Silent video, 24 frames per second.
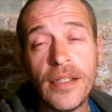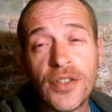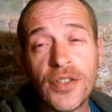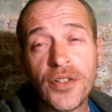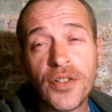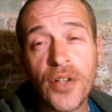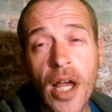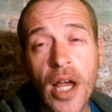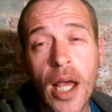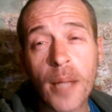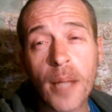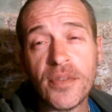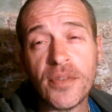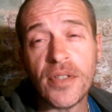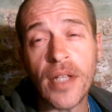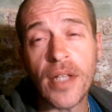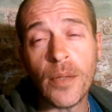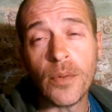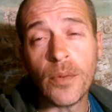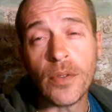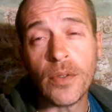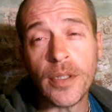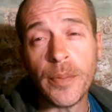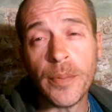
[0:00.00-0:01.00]
crimes that
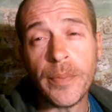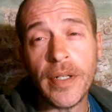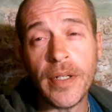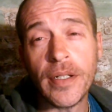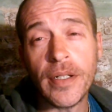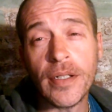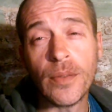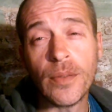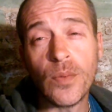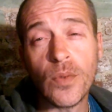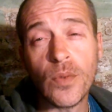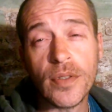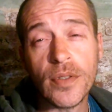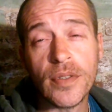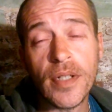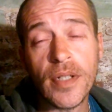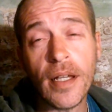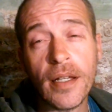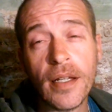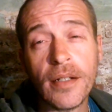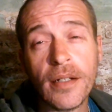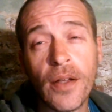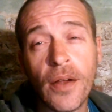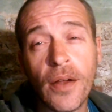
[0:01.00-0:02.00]
were committed were
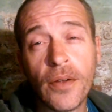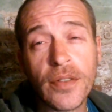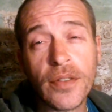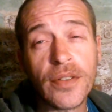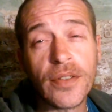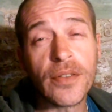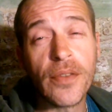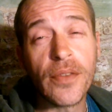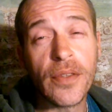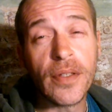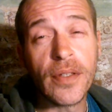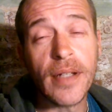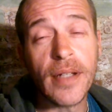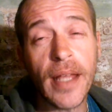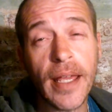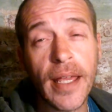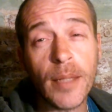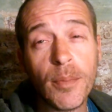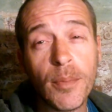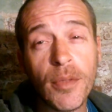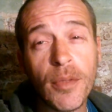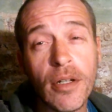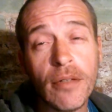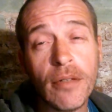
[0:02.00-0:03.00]
done under the
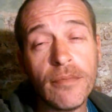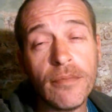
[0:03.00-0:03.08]
name of